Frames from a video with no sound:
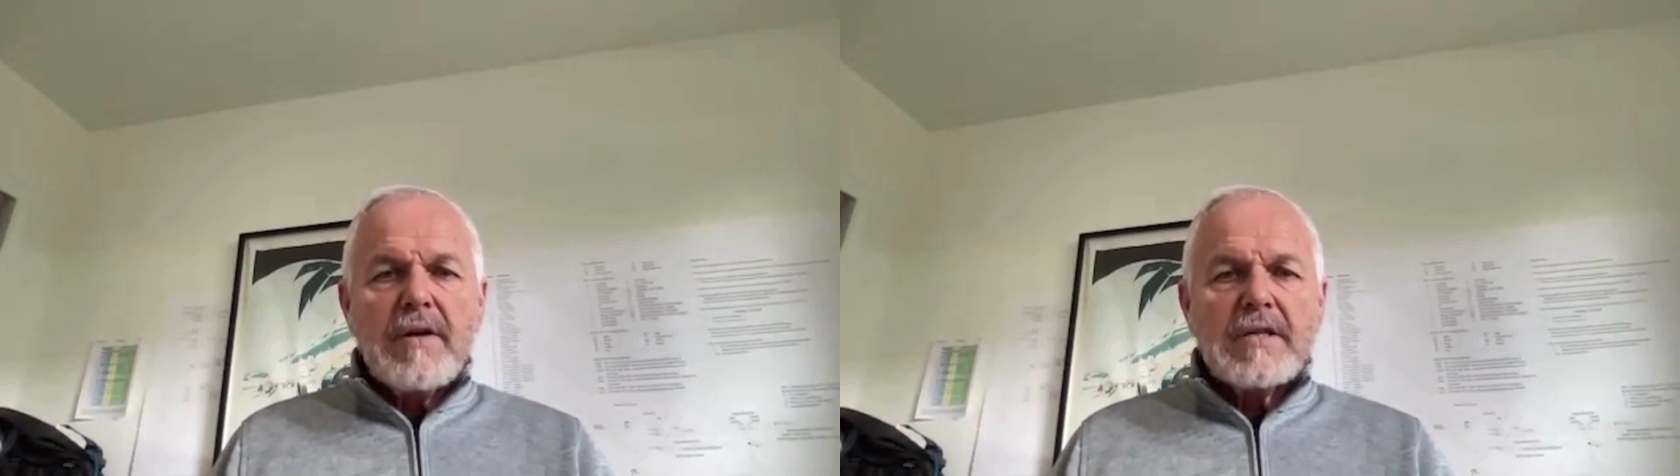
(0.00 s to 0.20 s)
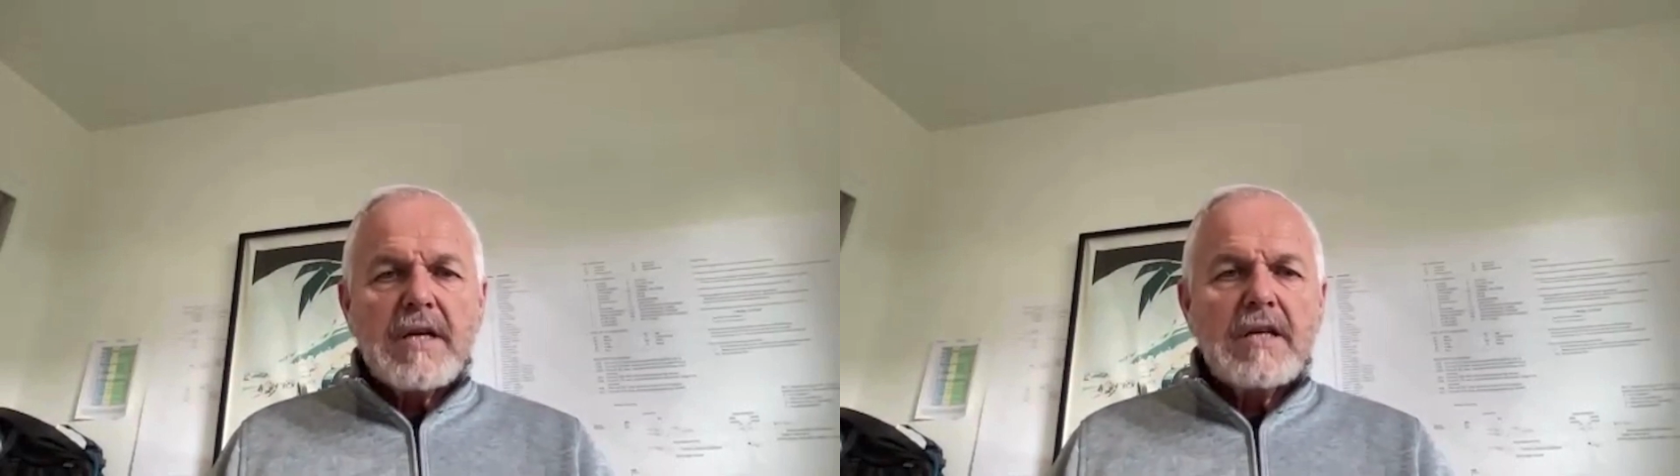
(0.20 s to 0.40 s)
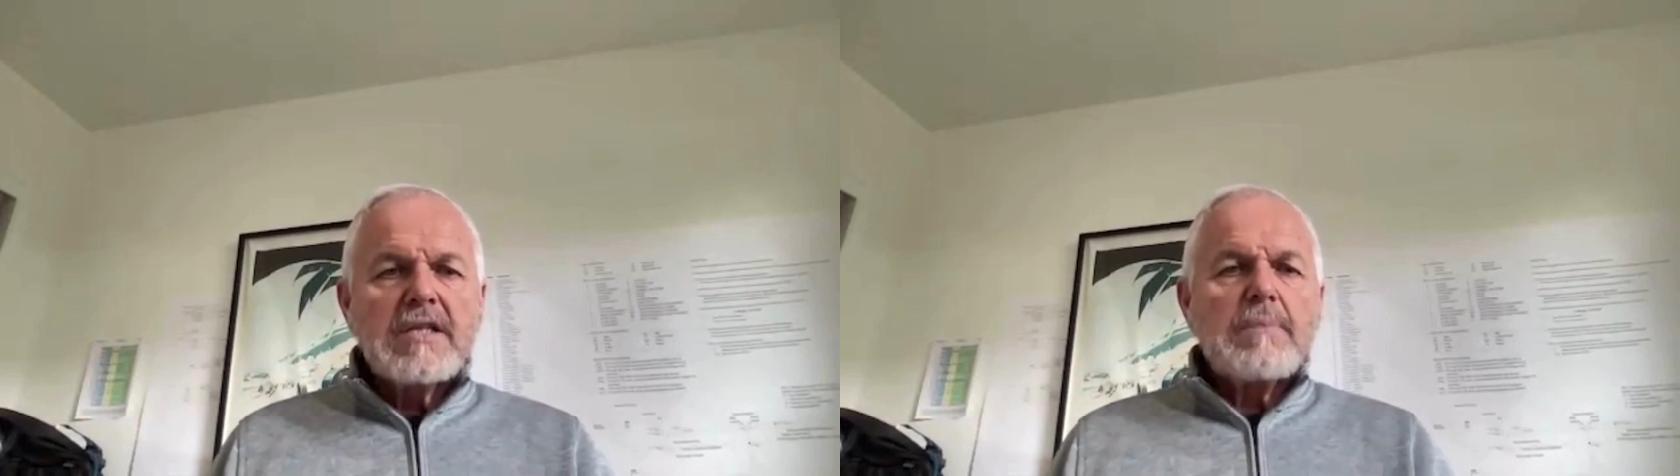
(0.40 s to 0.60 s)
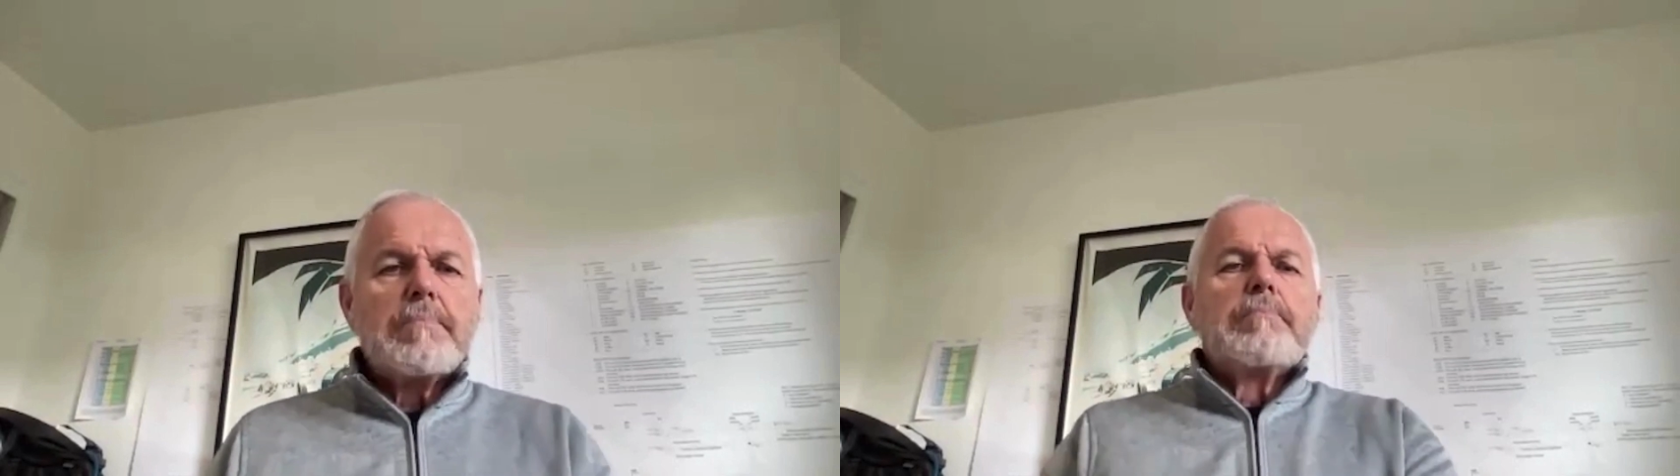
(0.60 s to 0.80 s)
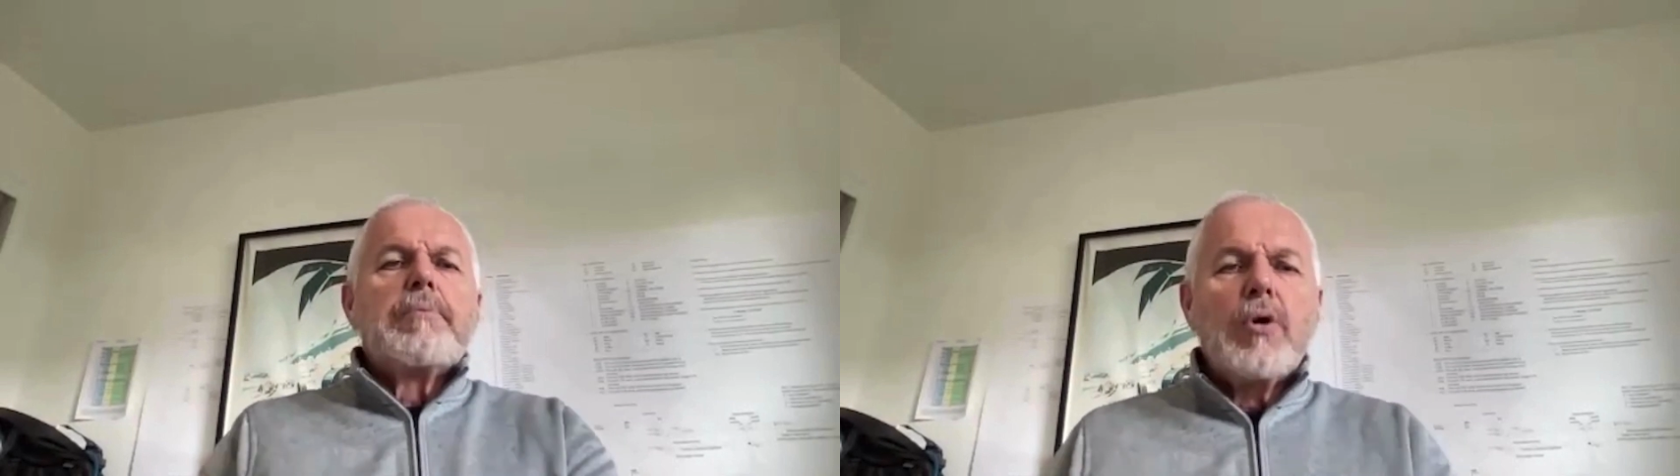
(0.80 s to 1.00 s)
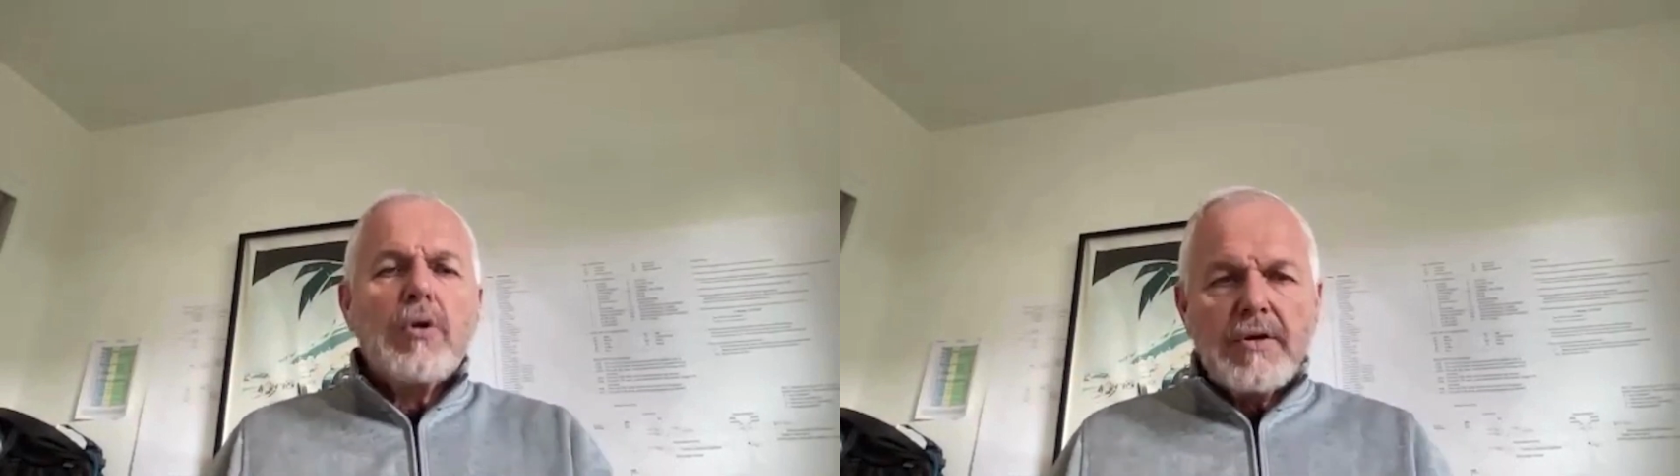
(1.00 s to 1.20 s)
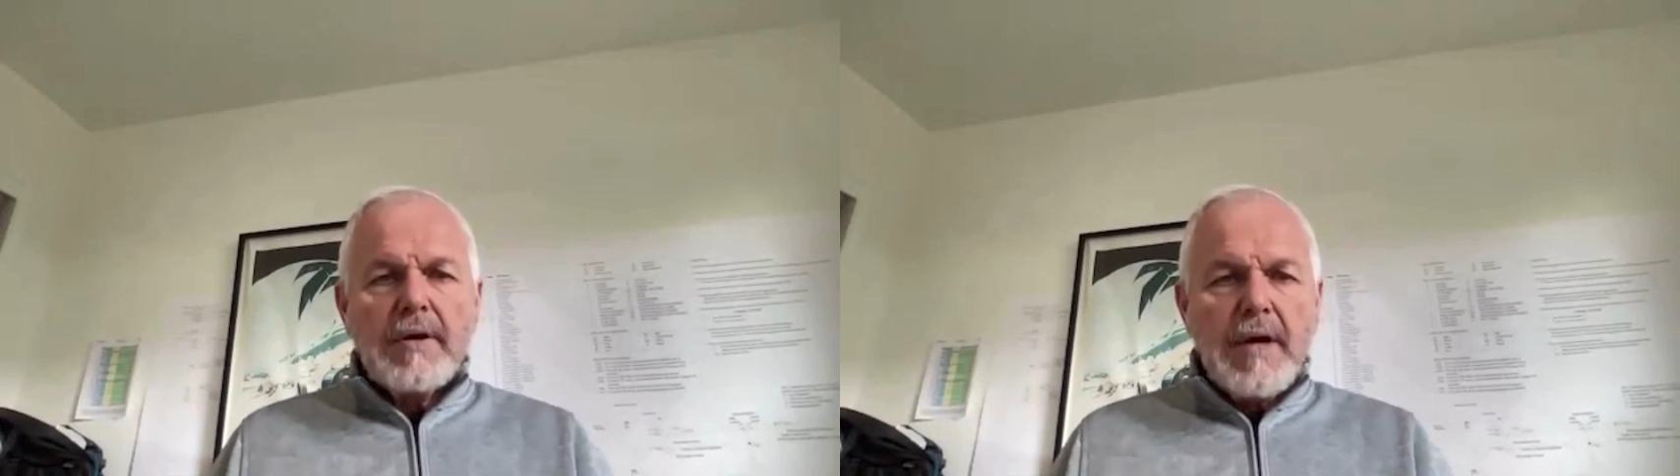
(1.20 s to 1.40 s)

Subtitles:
it's a pull.